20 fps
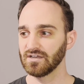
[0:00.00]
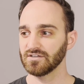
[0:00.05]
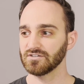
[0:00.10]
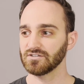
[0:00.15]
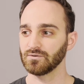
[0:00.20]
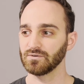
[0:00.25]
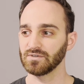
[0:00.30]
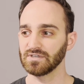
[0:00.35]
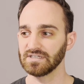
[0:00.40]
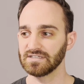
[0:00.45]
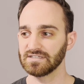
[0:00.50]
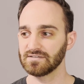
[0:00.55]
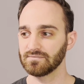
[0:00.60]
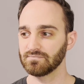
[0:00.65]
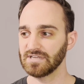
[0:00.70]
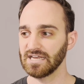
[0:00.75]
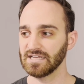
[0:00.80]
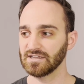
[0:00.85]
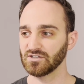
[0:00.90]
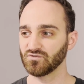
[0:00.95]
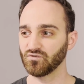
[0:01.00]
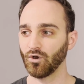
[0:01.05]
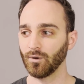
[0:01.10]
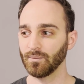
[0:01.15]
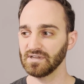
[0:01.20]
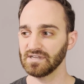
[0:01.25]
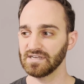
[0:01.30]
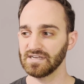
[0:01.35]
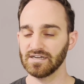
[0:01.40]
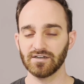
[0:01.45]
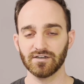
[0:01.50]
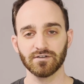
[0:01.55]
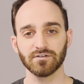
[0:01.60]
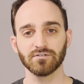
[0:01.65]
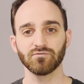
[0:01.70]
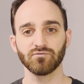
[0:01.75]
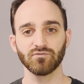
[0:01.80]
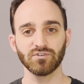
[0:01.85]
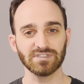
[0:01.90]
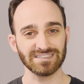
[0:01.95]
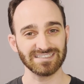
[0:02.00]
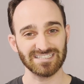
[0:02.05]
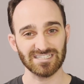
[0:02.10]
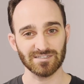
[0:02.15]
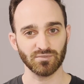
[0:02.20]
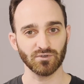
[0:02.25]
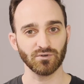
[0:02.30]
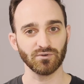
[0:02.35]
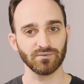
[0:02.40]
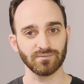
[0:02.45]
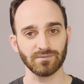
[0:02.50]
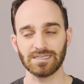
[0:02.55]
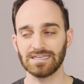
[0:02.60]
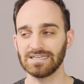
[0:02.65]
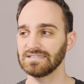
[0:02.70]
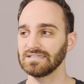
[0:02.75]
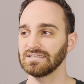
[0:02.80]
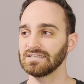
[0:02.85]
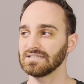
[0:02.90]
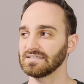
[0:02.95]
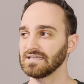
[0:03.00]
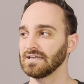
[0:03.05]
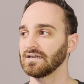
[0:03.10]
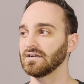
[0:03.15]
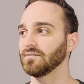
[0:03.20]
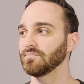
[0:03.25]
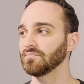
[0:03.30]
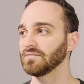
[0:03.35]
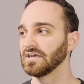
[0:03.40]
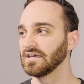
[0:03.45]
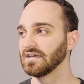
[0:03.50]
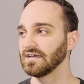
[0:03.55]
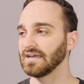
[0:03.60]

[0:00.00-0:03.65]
So you could take this formula here, really simple, easy to set up.